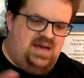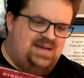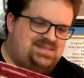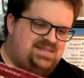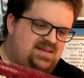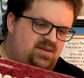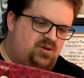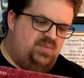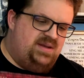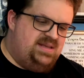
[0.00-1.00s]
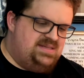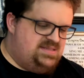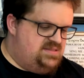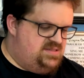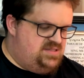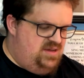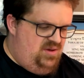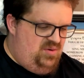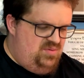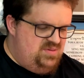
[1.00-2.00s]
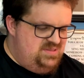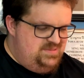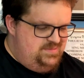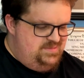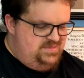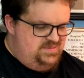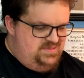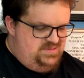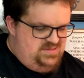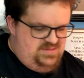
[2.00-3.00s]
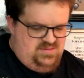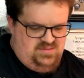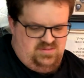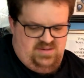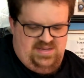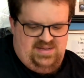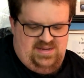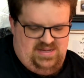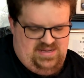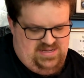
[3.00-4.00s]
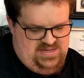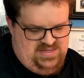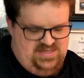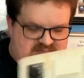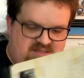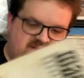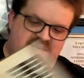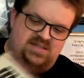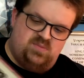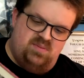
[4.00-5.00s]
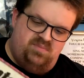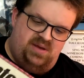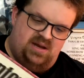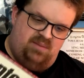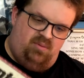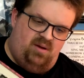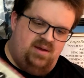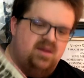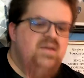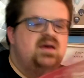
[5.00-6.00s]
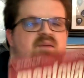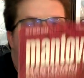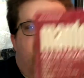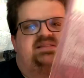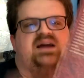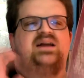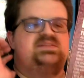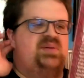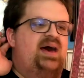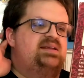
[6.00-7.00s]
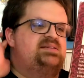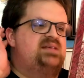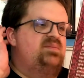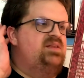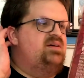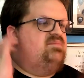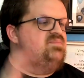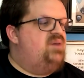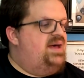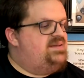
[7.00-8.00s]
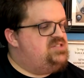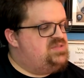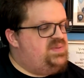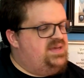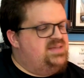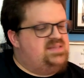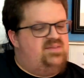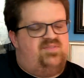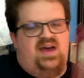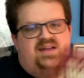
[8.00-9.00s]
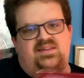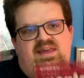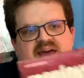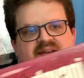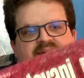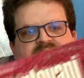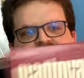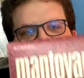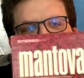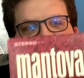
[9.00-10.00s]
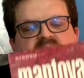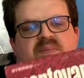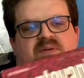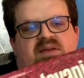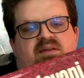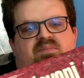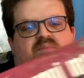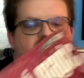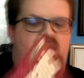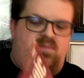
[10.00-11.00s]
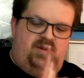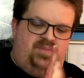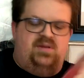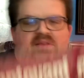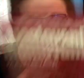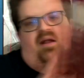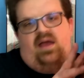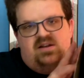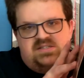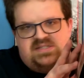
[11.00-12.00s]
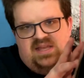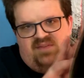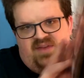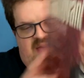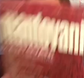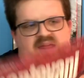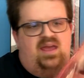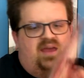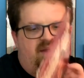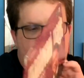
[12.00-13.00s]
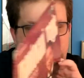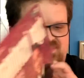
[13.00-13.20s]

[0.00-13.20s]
I see a little bit of this, so, ooh, this looks like it's been beat up on, but it's not as bad as some of them, but just because of the fact that some people didn't remember to put their inner sleeve in, and